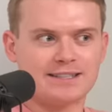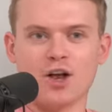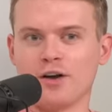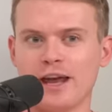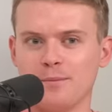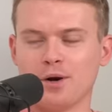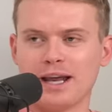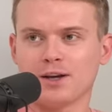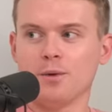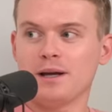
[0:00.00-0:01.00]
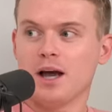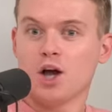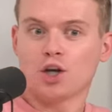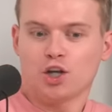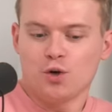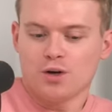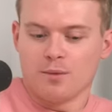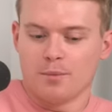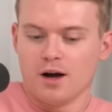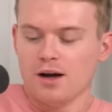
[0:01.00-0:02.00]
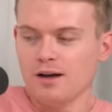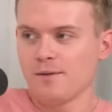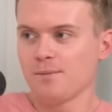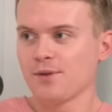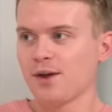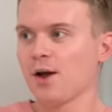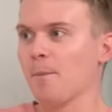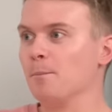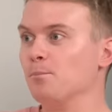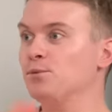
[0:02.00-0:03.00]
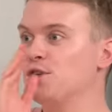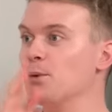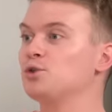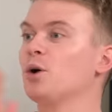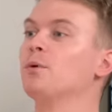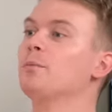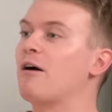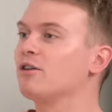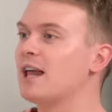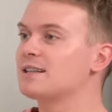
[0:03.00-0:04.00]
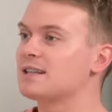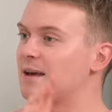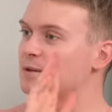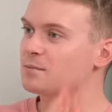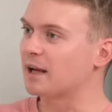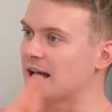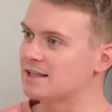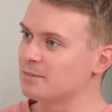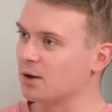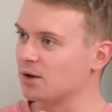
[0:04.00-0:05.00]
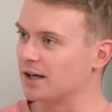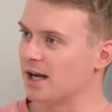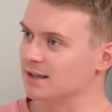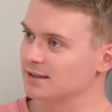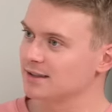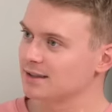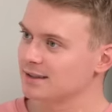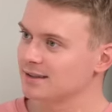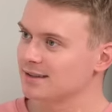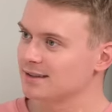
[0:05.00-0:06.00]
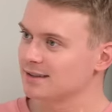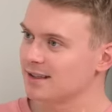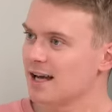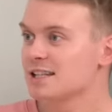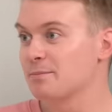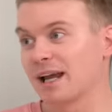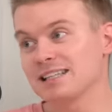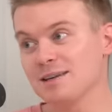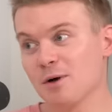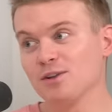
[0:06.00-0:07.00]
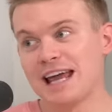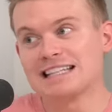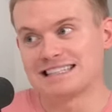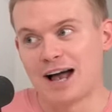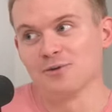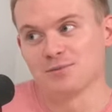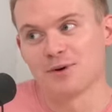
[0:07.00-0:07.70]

it's not a name, but it could be cucumber, double barrel last name, spaghetti bolognese. Spaghetti pick, bolognese sounds